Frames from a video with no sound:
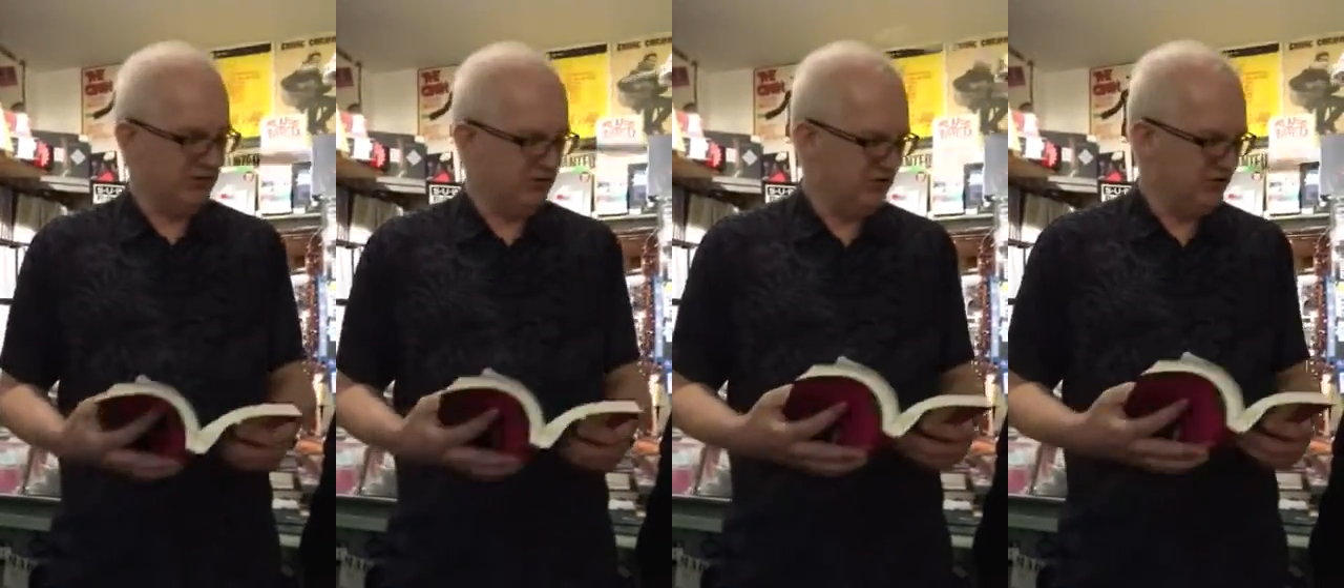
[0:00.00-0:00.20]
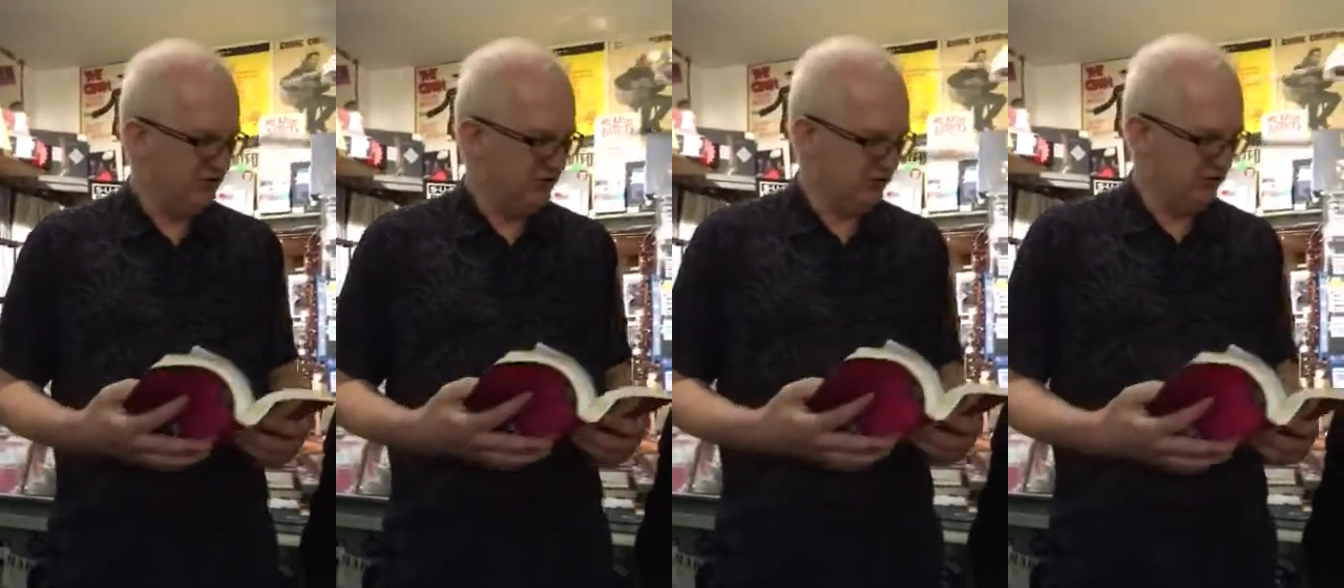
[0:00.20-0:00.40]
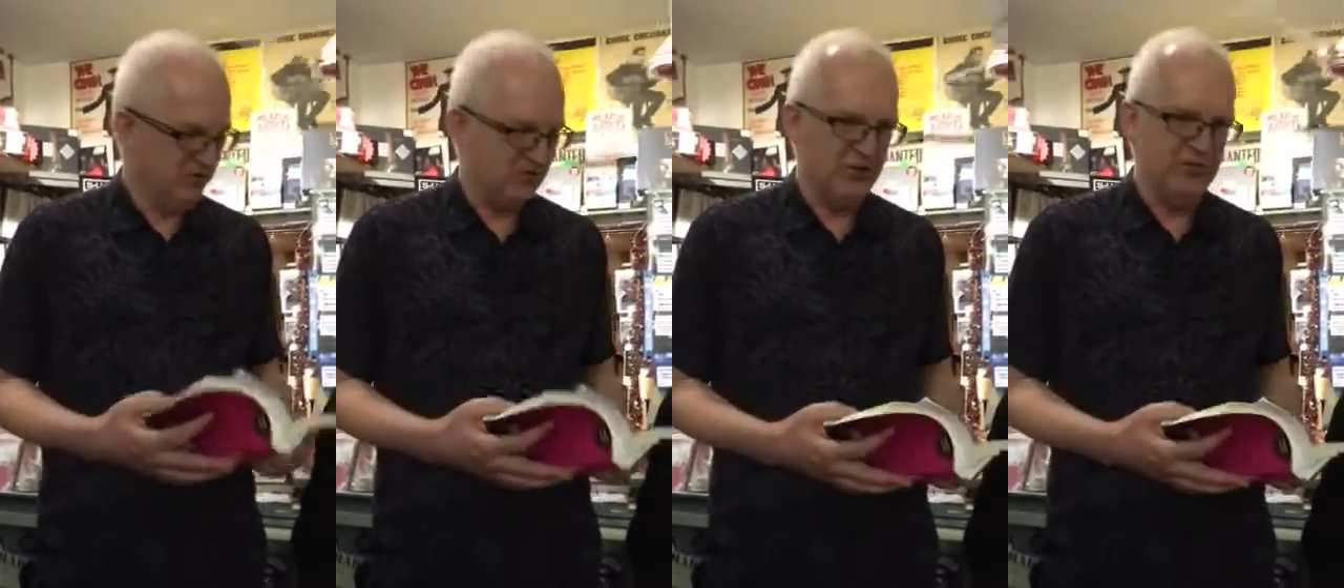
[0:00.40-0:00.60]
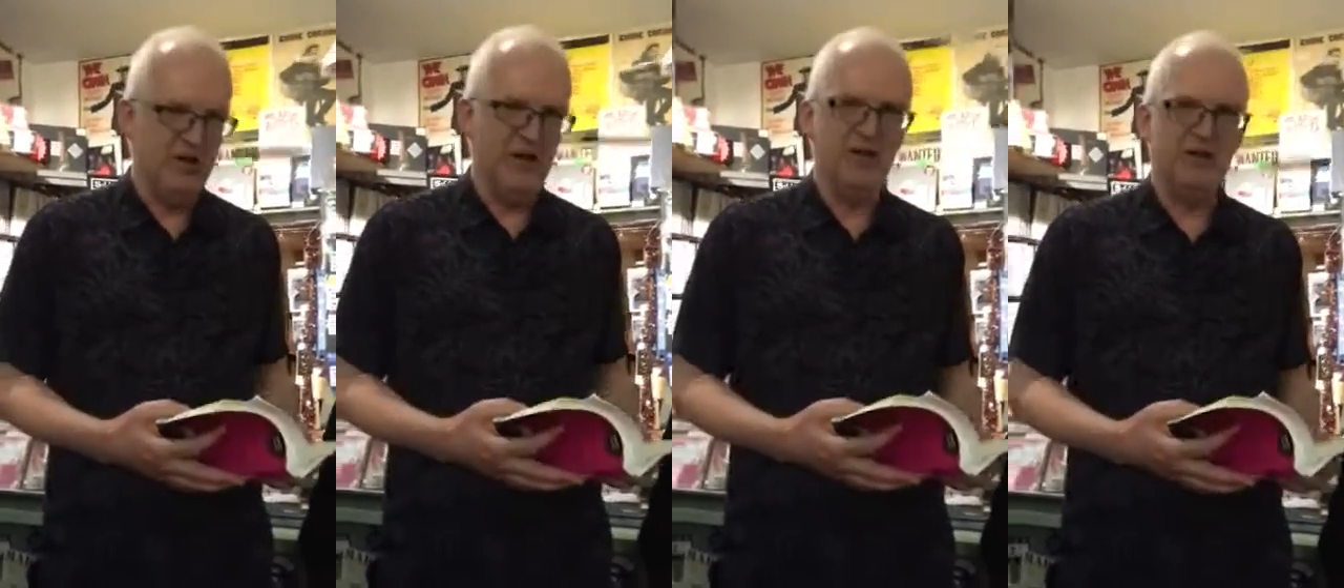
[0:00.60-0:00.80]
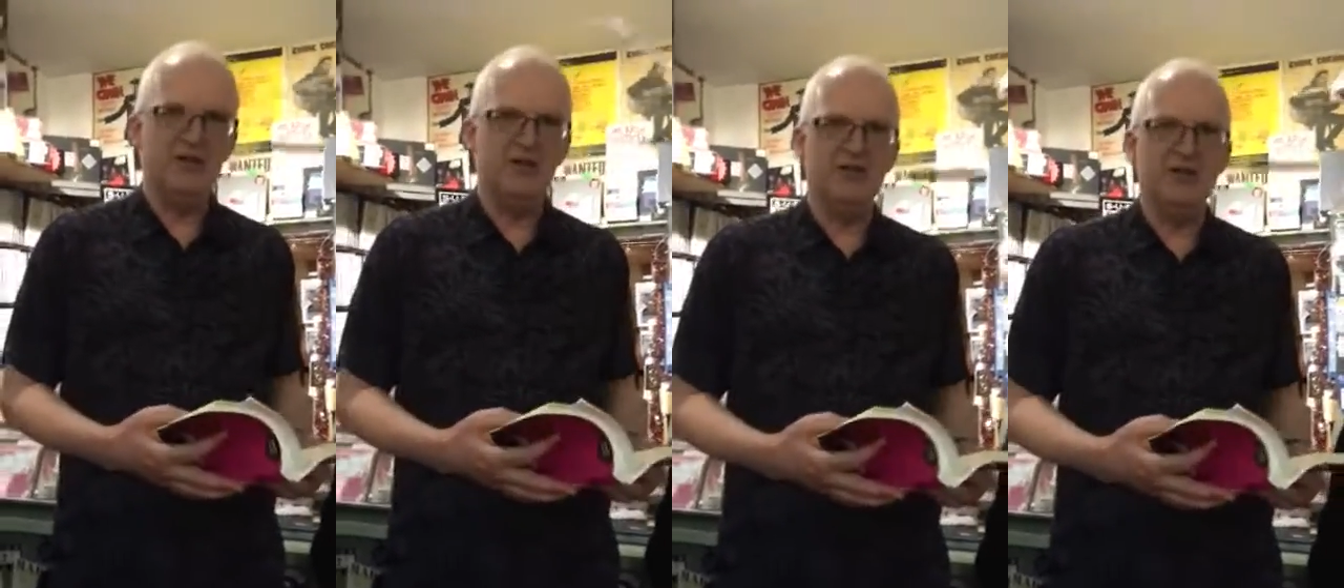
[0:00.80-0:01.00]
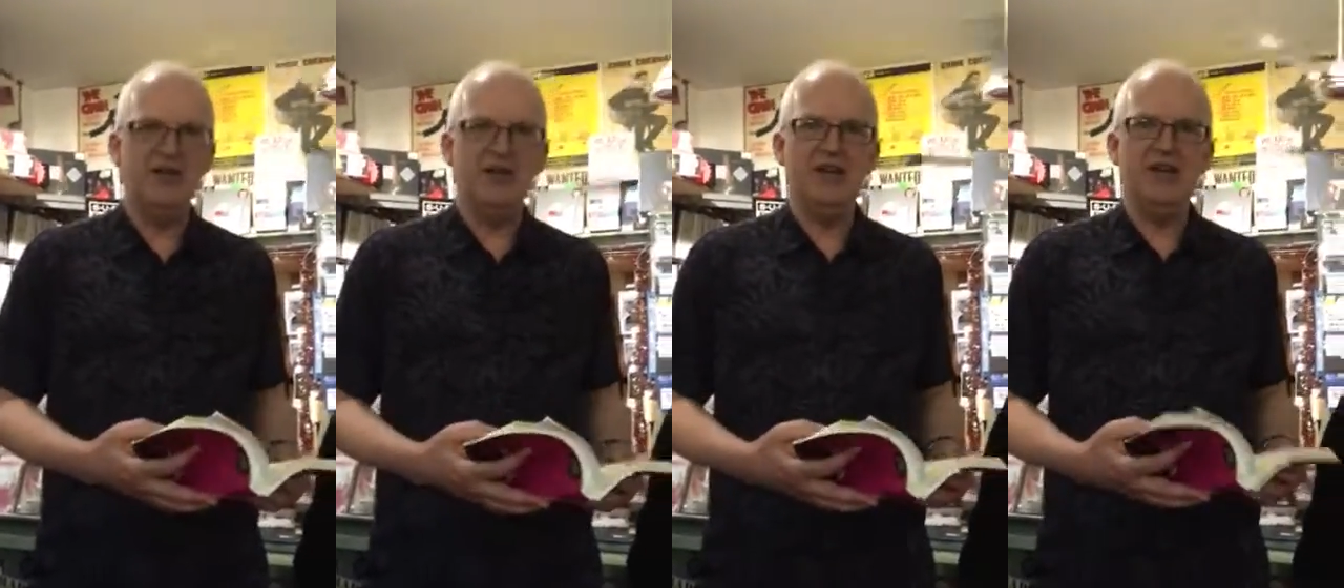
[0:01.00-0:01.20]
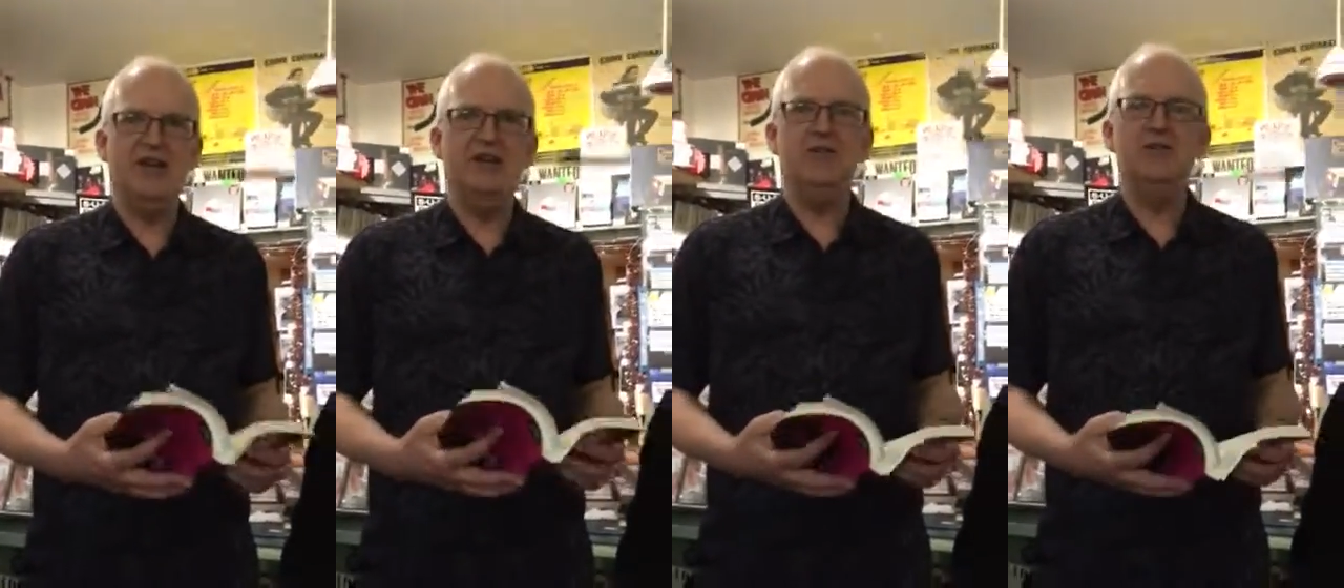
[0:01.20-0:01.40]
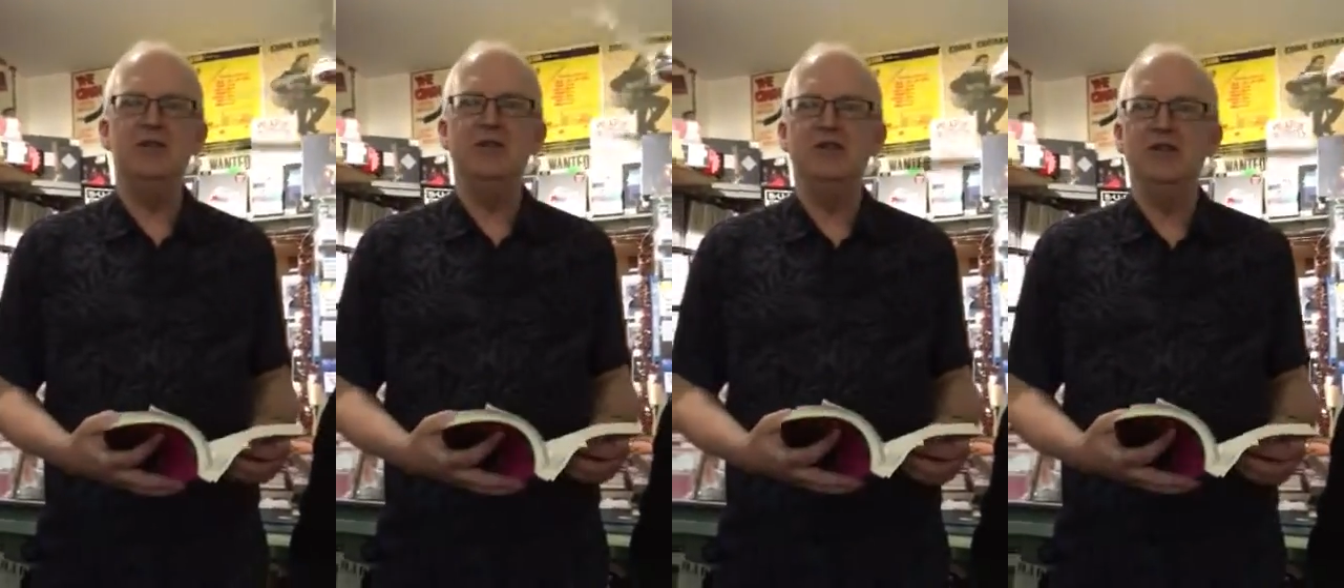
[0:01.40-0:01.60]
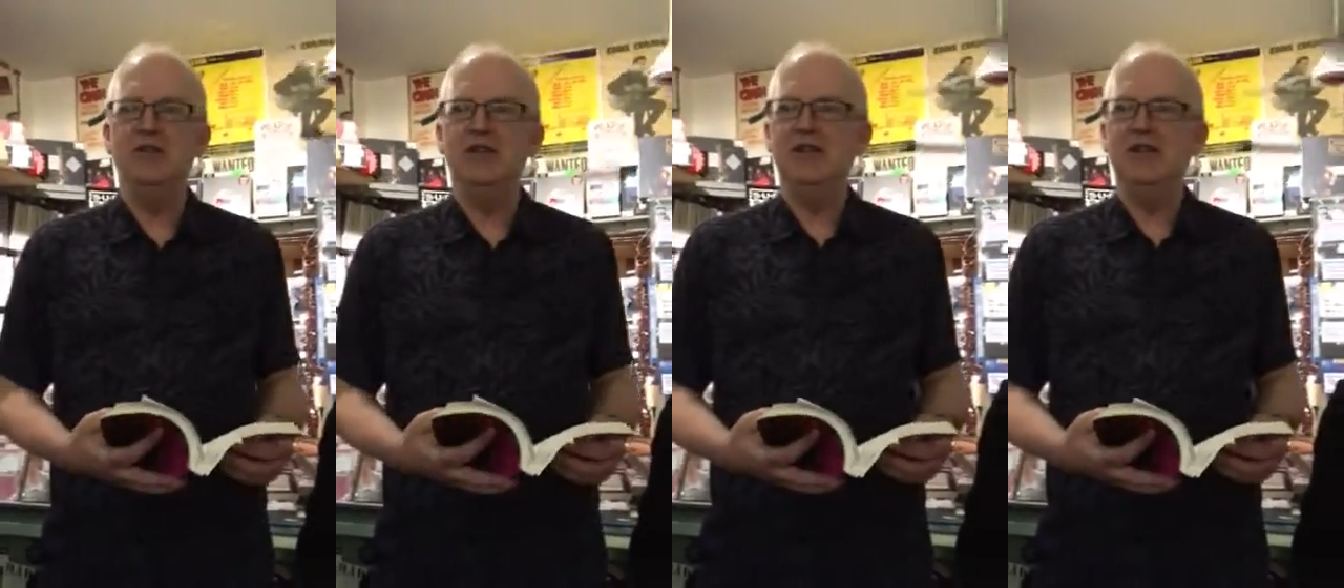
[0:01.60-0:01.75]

to talk about it now?